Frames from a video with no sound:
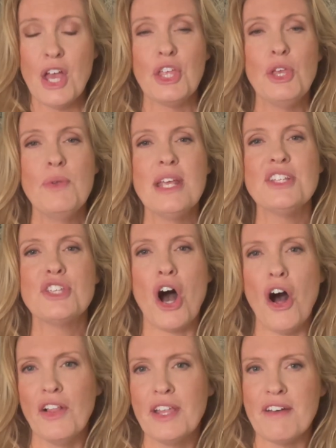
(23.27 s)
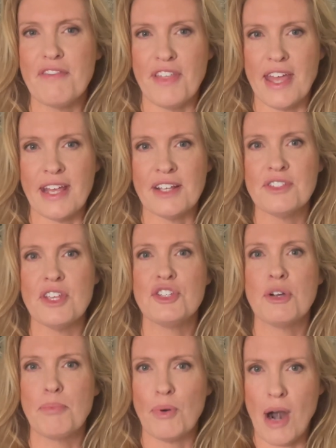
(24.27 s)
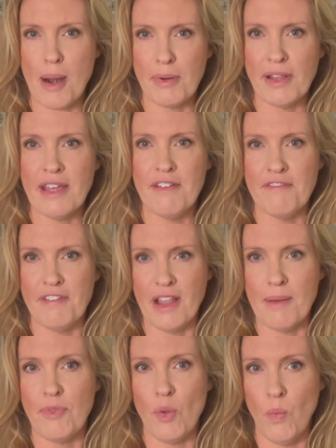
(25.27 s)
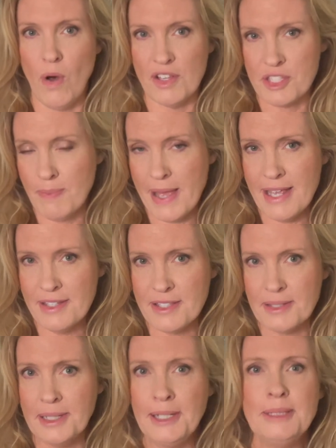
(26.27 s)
you need tall enough things to properly fill up the wall space